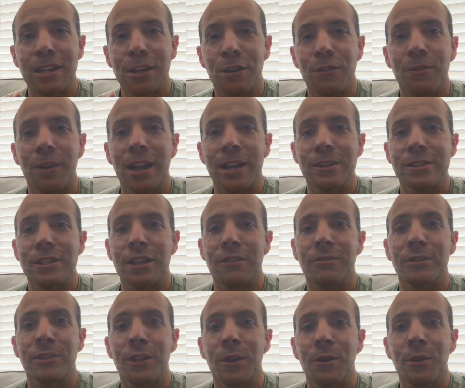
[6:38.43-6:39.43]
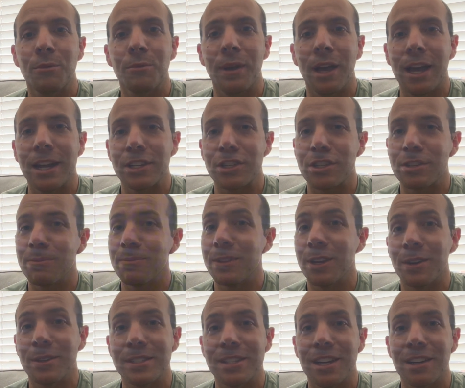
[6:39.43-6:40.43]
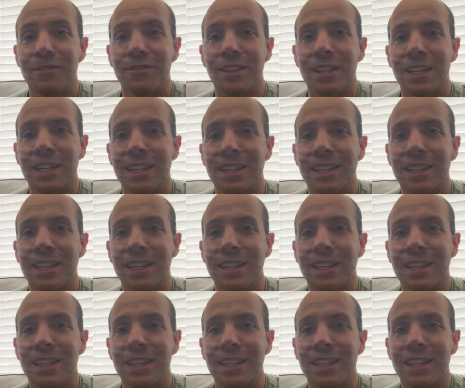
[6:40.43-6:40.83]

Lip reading: go find yourself a local match. They're a ton of fun.